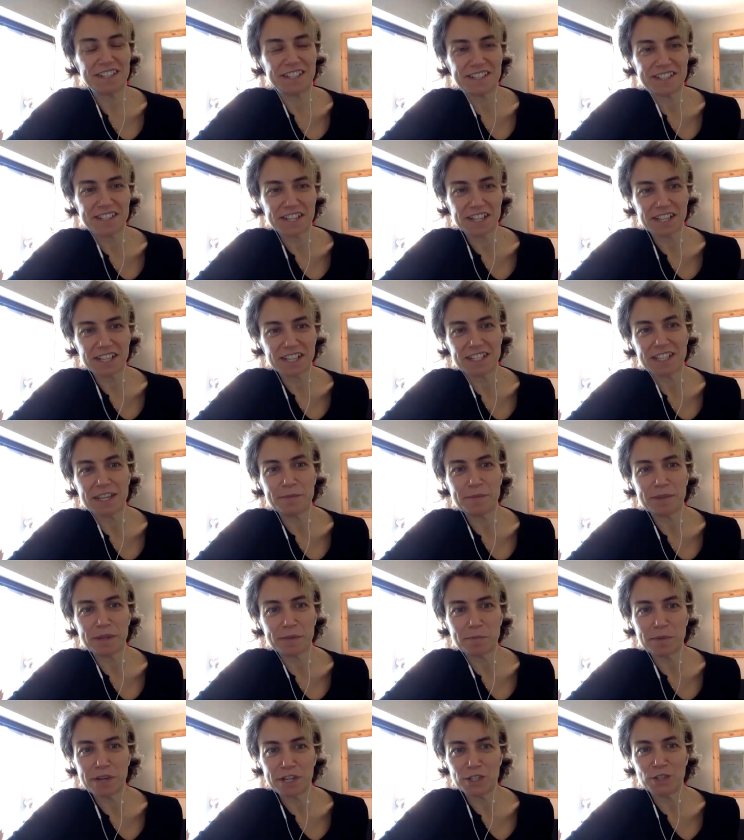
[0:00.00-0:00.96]
as
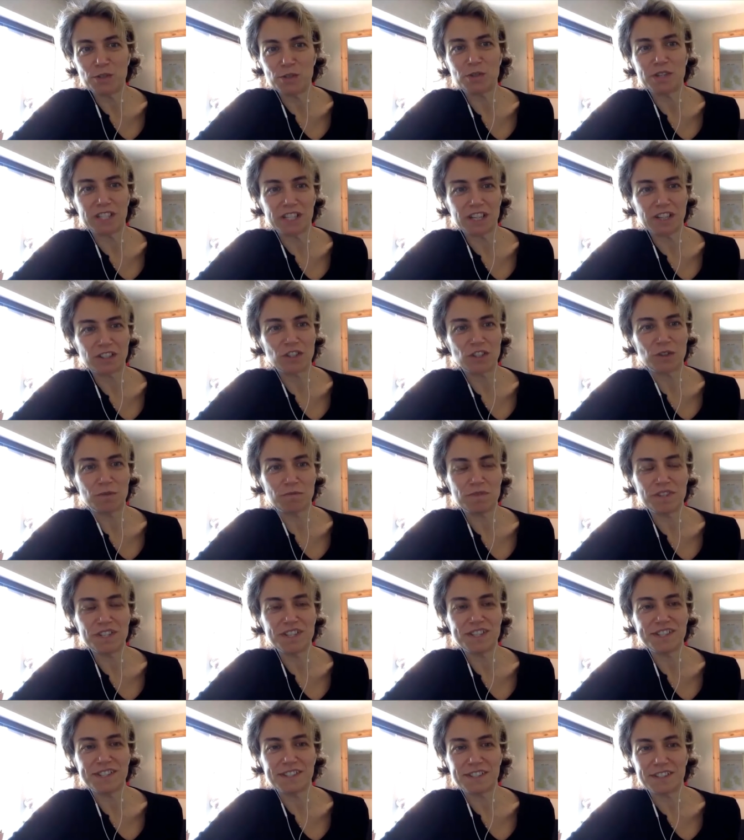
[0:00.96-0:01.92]
academic by doing action
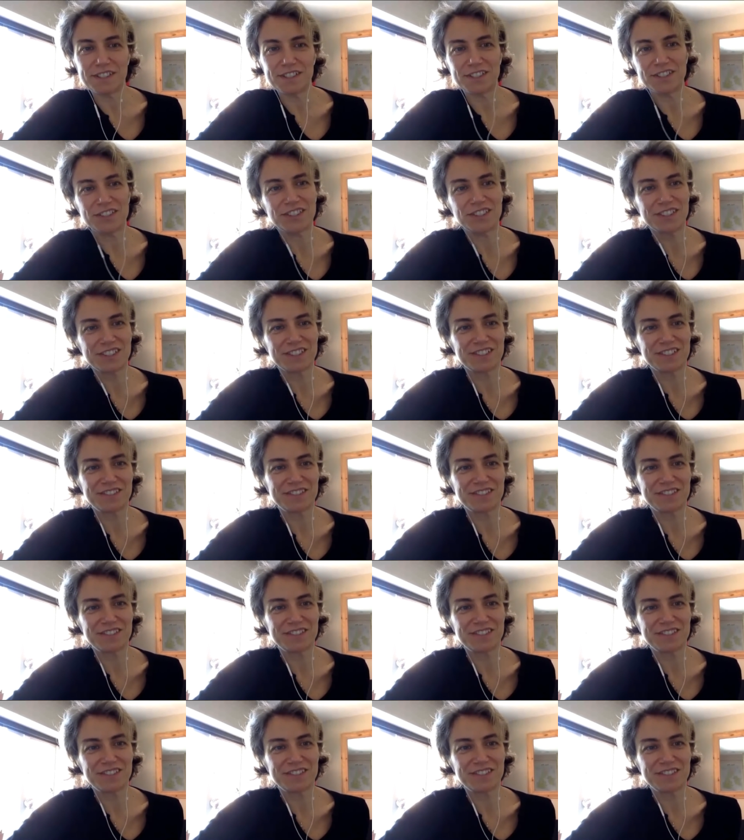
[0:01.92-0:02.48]
research?